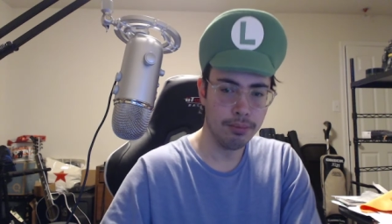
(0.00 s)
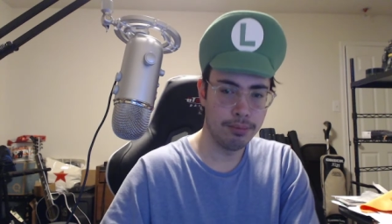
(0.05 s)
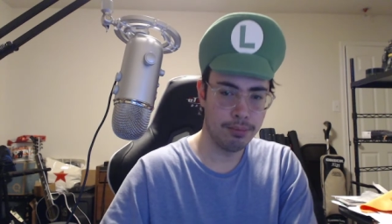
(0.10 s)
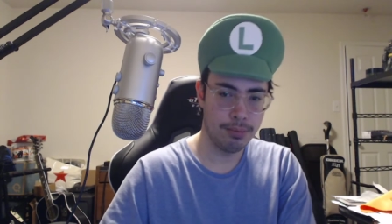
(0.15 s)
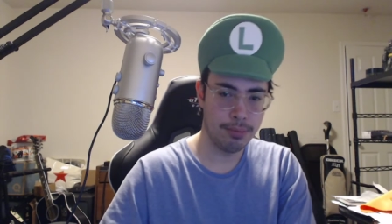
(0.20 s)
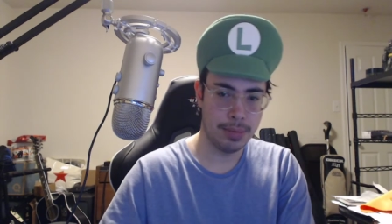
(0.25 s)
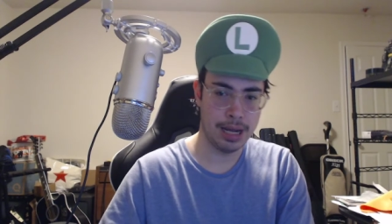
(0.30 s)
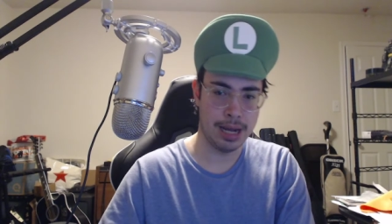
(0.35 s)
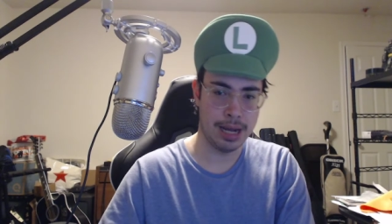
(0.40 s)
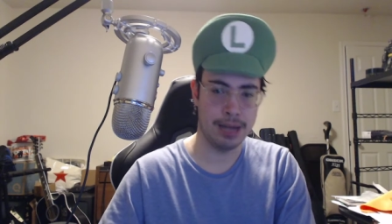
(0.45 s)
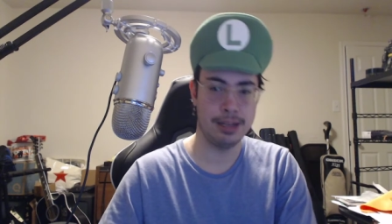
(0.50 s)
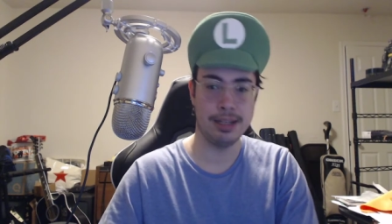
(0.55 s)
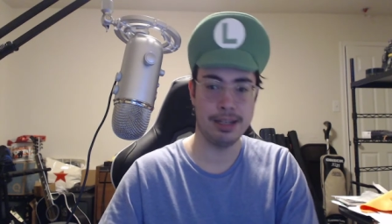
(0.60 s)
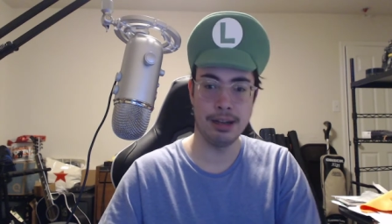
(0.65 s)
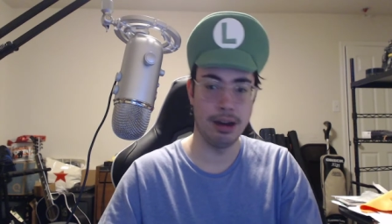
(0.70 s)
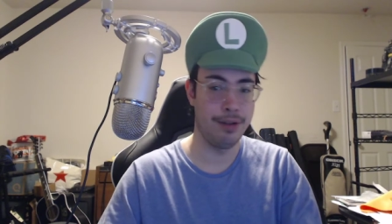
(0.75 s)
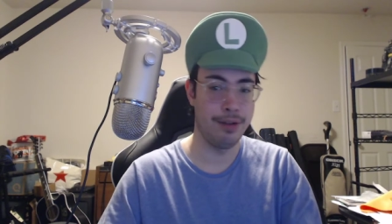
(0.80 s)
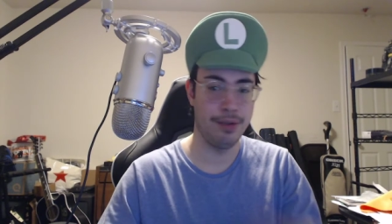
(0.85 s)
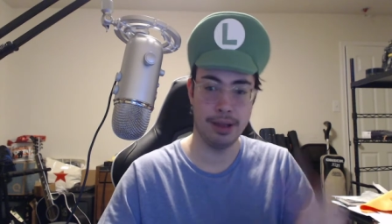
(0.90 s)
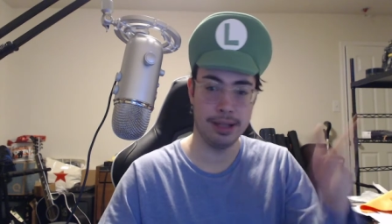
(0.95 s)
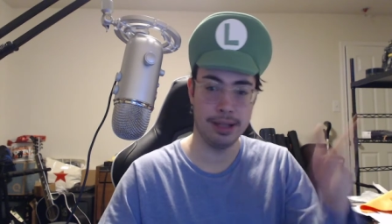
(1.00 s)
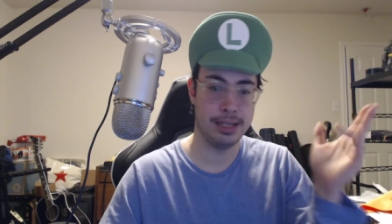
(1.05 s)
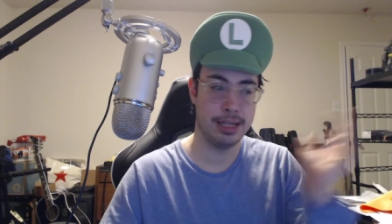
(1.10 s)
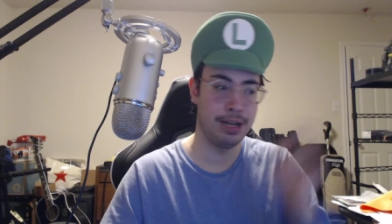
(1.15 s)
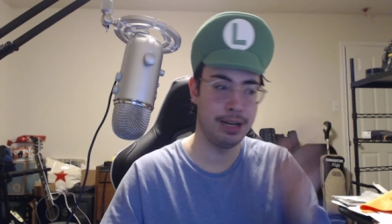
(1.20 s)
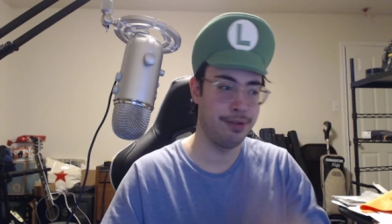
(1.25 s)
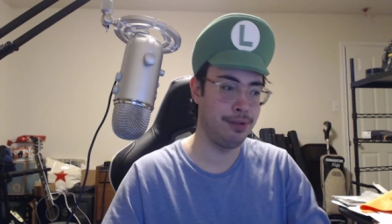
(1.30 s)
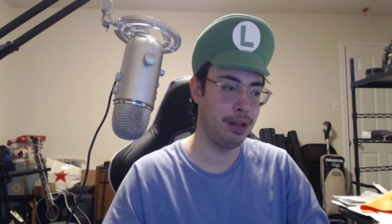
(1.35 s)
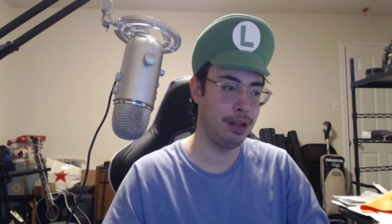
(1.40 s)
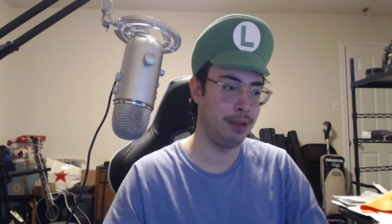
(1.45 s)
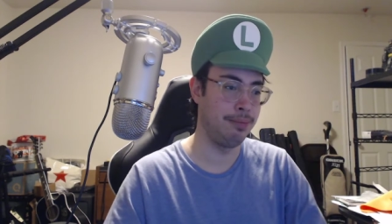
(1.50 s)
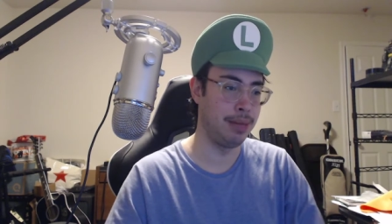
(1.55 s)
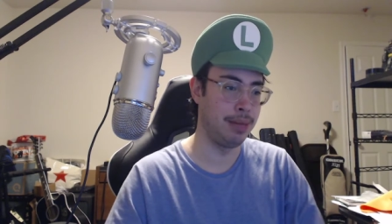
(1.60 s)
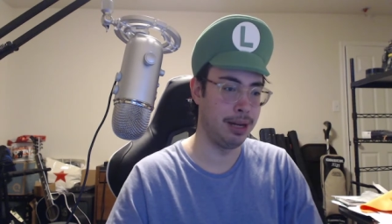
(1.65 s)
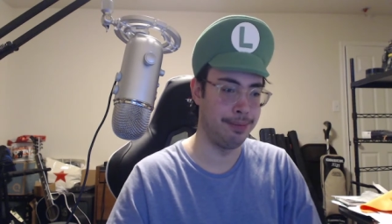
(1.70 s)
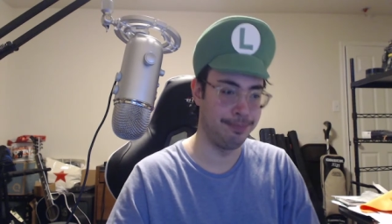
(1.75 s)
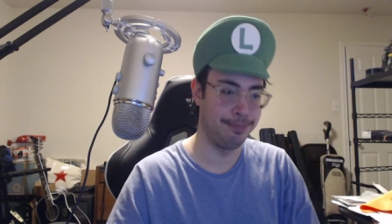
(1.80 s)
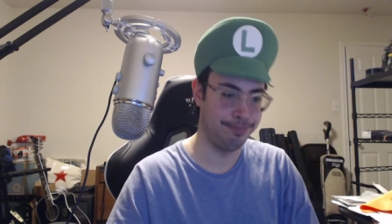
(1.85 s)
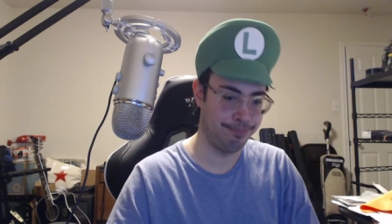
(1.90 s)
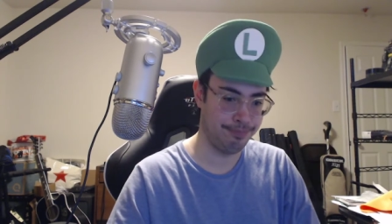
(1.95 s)
And sorry for the sniffling, but
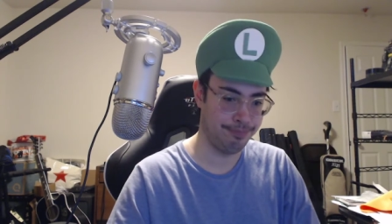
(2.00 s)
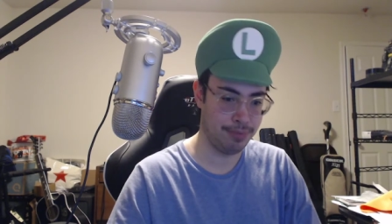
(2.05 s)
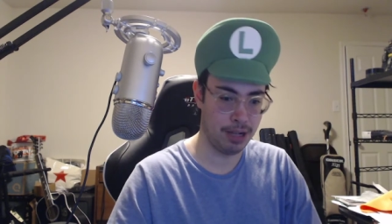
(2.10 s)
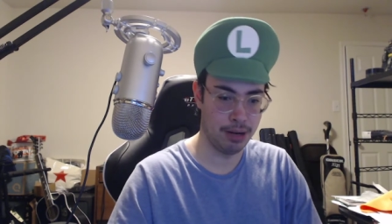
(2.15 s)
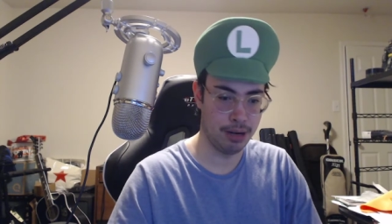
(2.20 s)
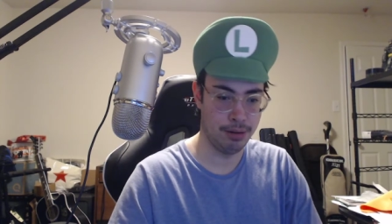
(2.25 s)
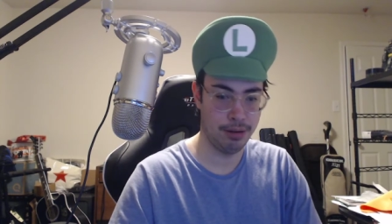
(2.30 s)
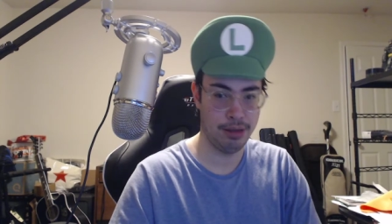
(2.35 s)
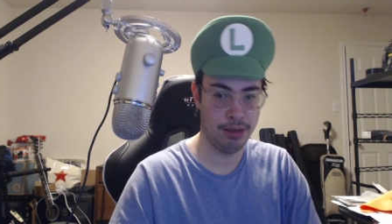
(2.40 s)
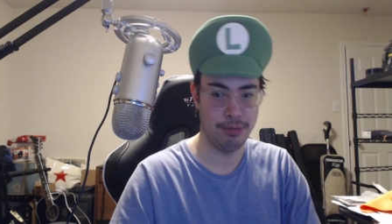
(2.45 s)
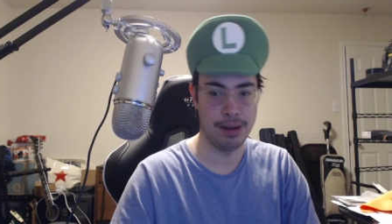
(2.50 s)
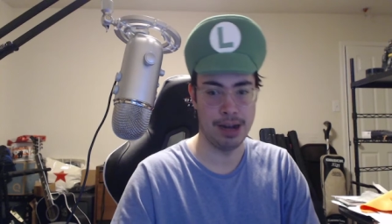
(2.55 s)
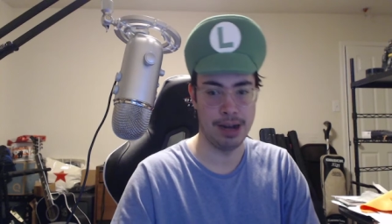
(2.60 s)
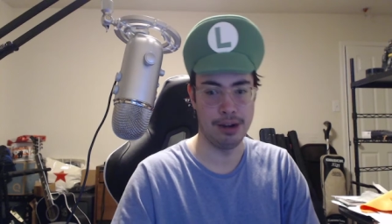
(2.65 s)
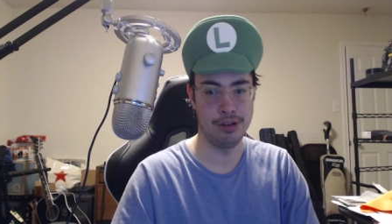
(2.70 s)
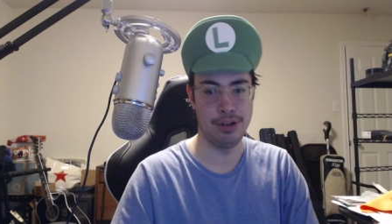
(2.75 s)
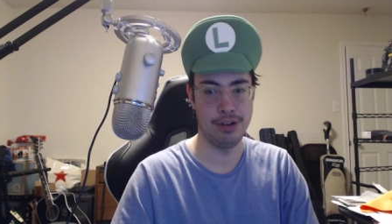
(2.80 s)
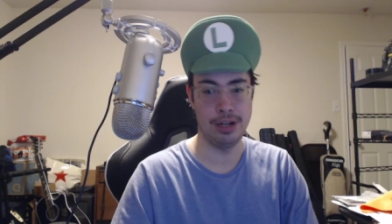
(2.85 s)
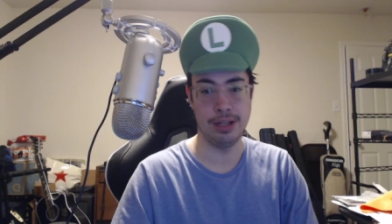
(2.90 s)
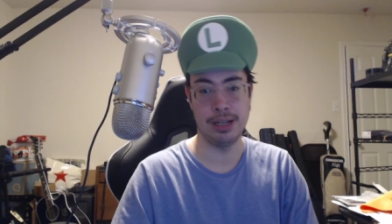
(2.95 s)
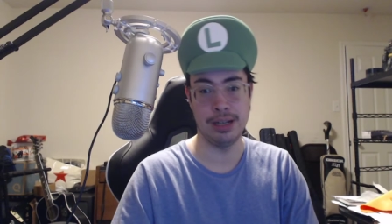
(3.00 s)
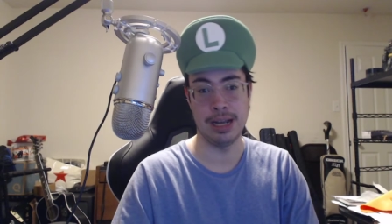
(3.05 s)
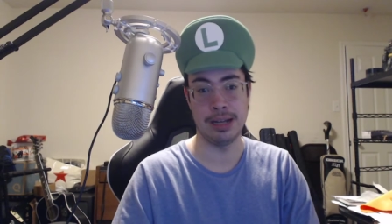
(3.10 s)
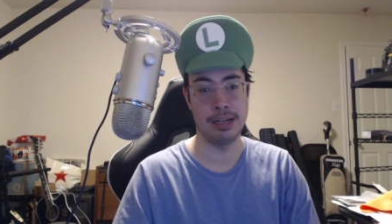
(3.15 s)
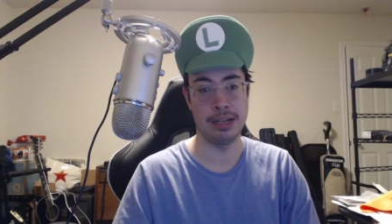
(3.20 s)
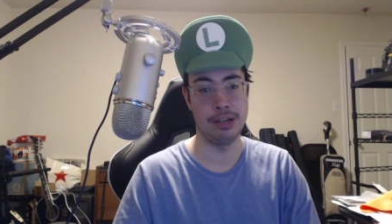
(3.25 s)
going through allergy attack,